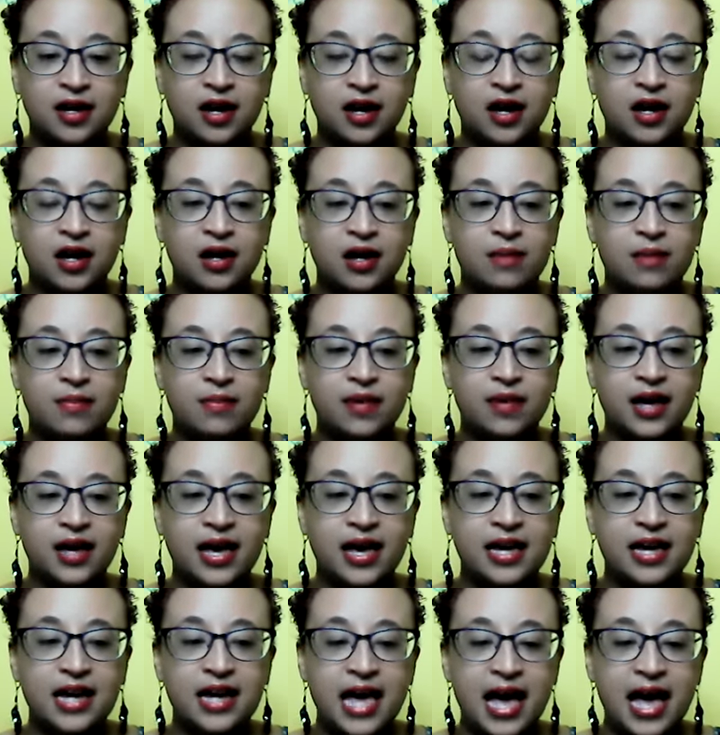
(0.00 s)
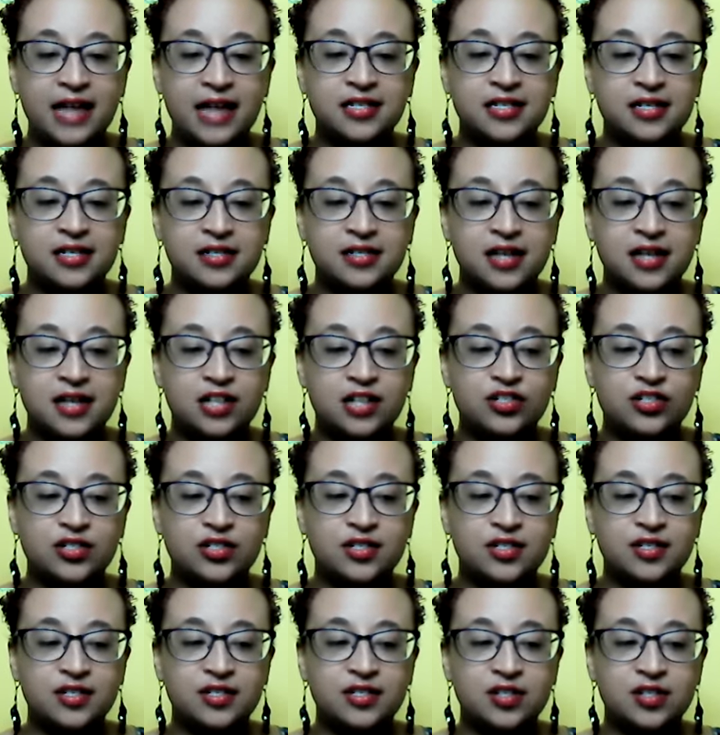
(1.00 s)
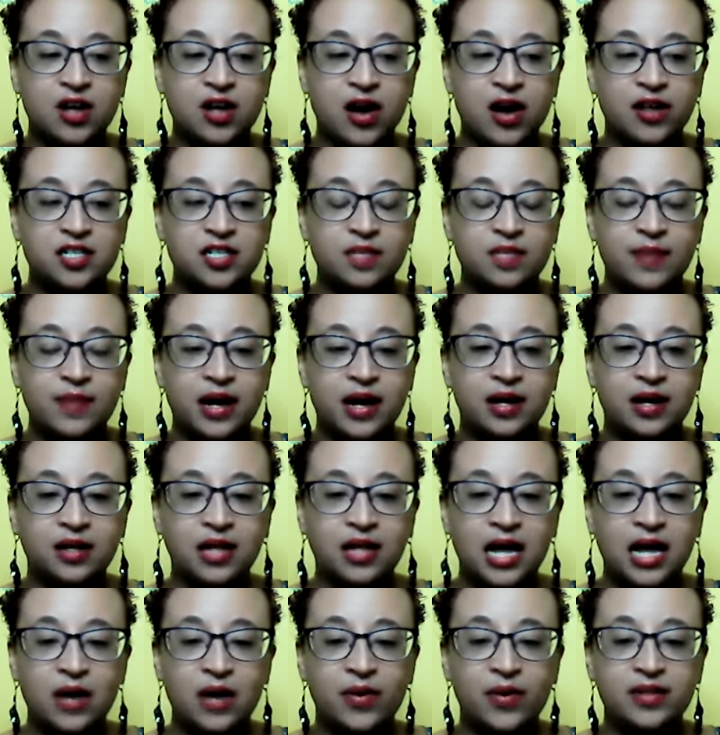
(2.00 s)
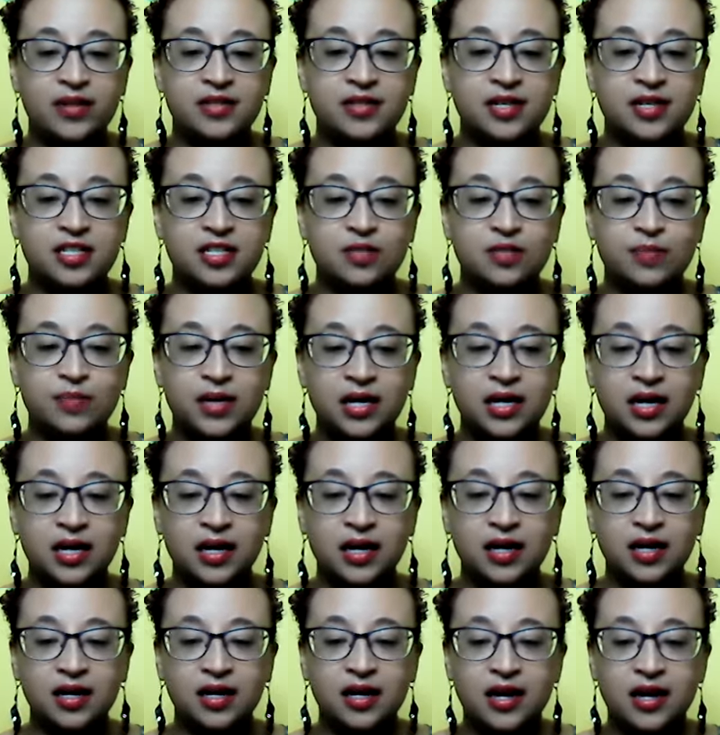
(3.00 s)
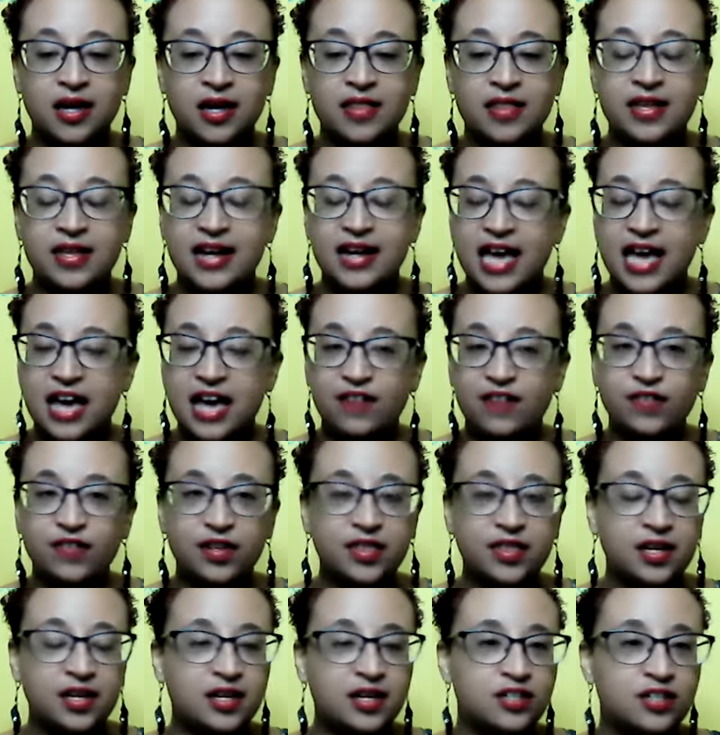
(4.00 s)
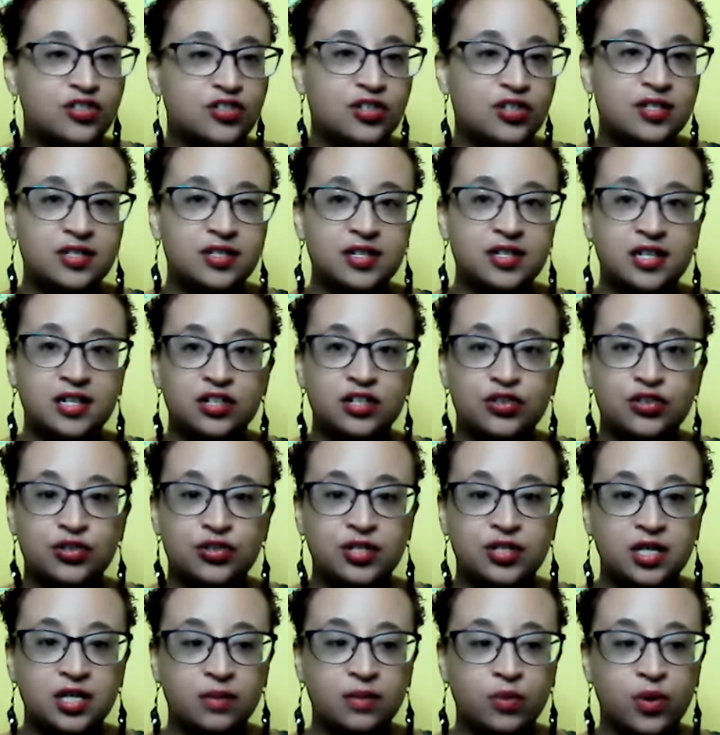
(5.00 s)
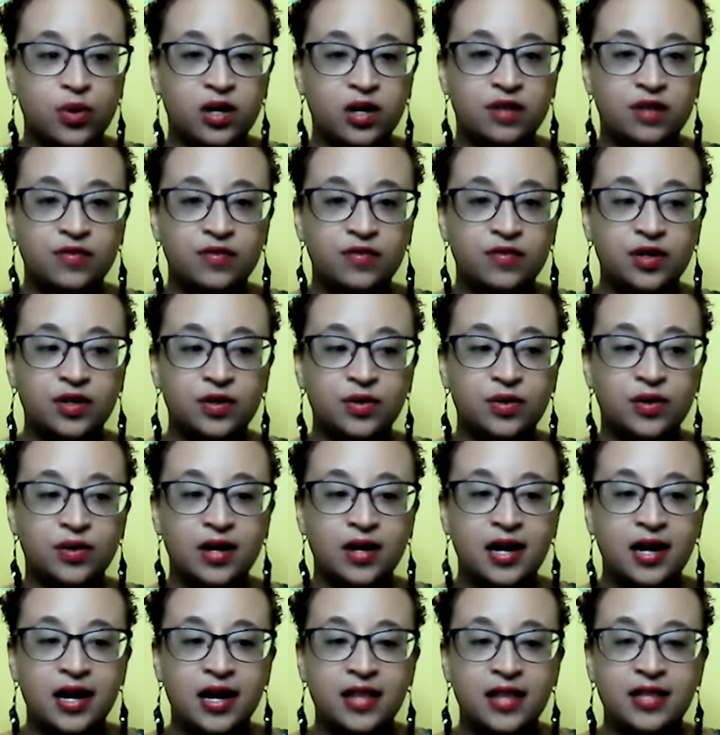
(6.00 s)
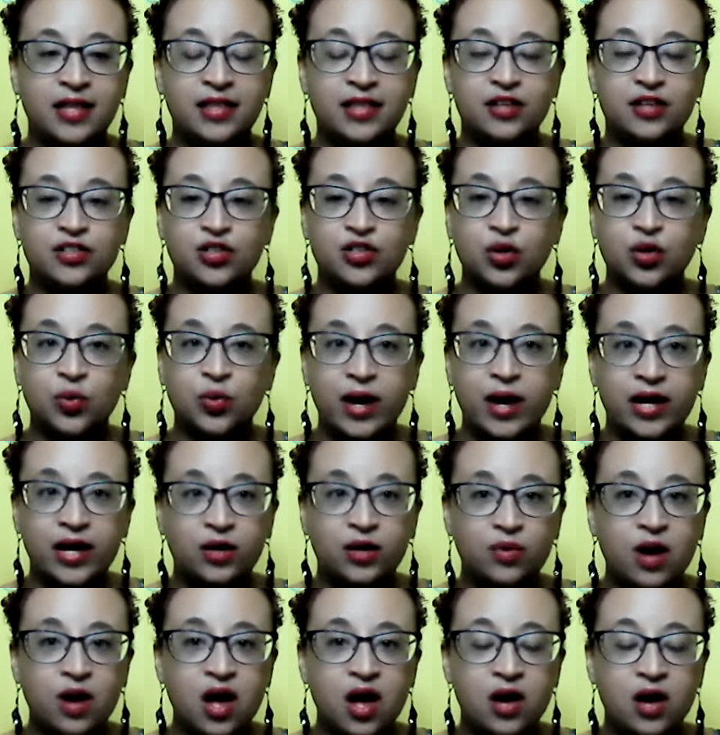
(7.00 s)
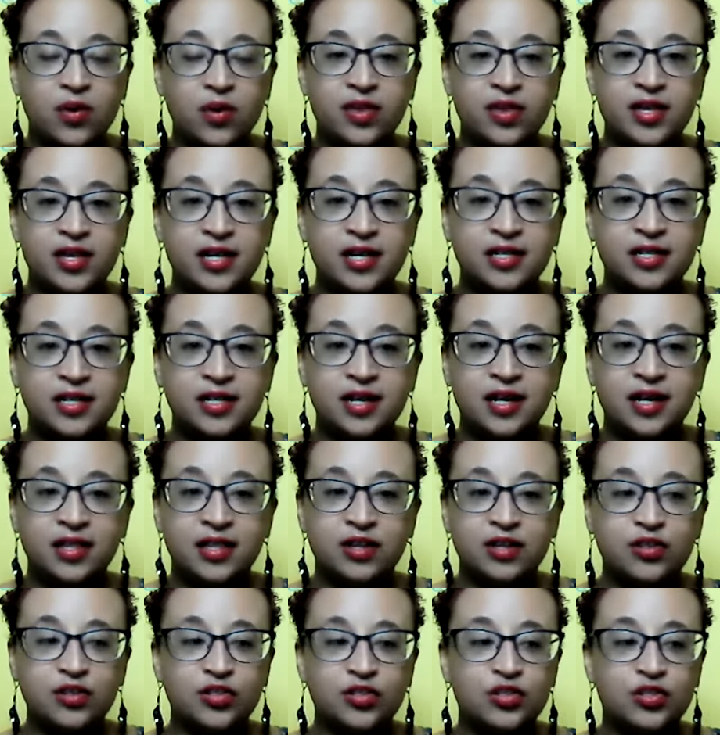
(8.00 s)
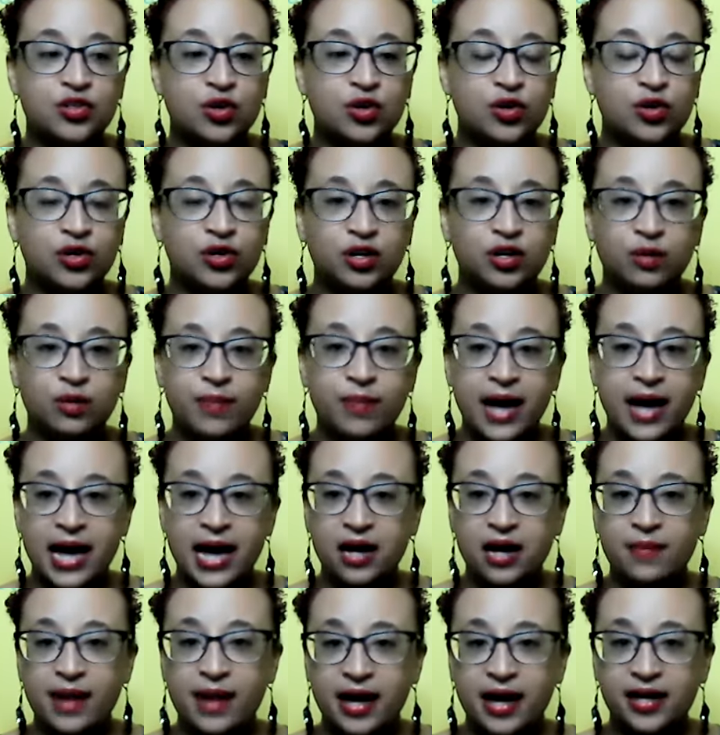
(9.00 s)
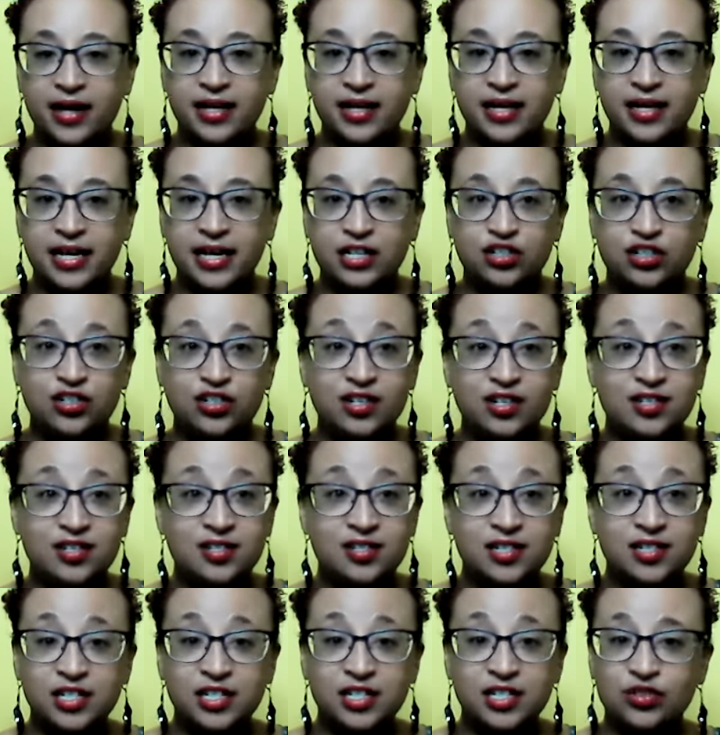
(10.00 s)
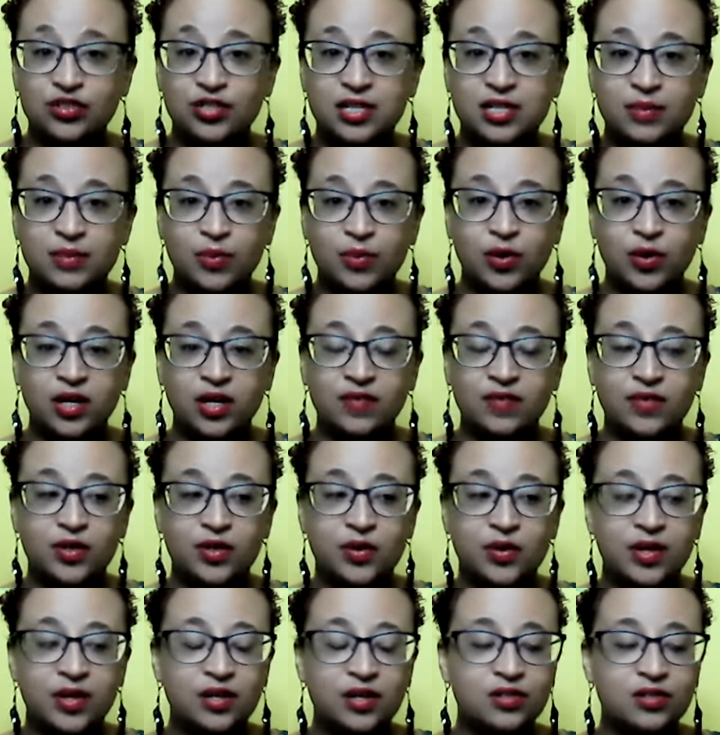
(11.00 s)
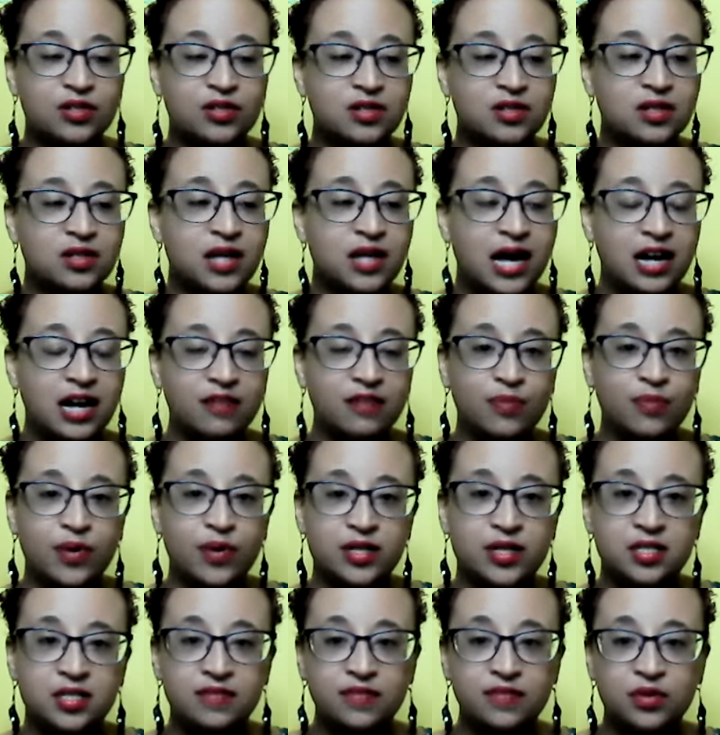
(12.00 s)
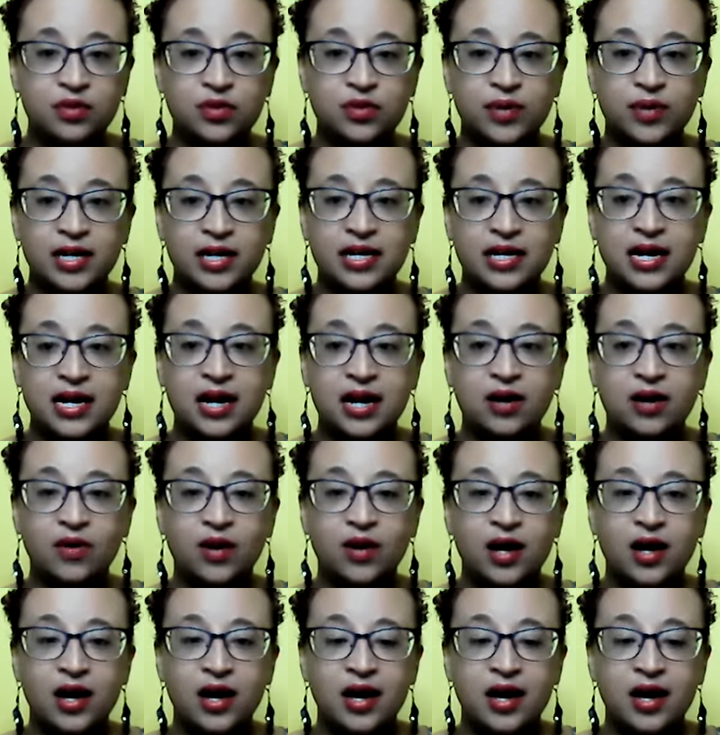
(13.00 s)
Um, and access consciousness talks about allowance as being that everything is just an interesting point of view that there's no right or wrong with it. There's no good or bad about it. It's just an interesting point of view. And there's a lot of points of views right now